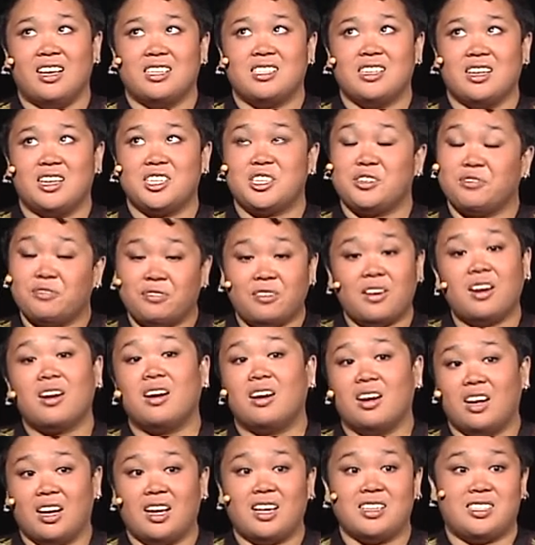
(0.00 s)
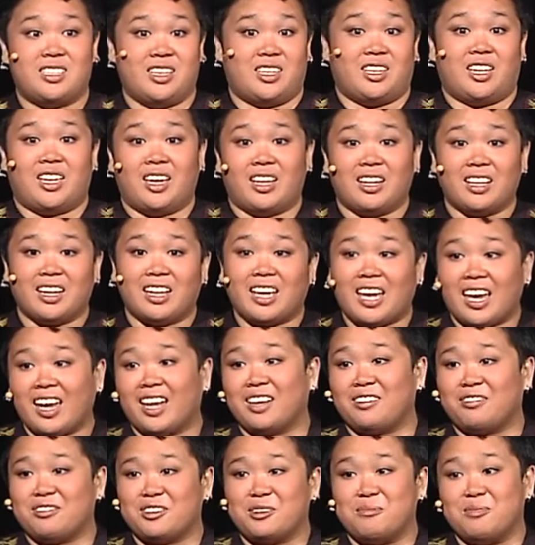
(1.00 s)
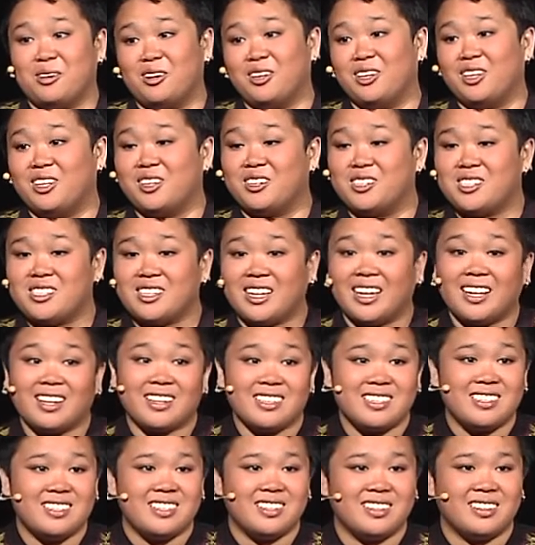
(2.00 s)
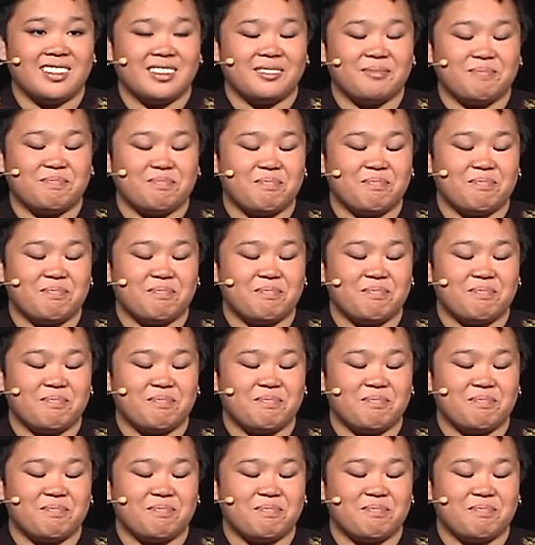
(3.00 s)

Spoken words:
is as far as it can get from all those things.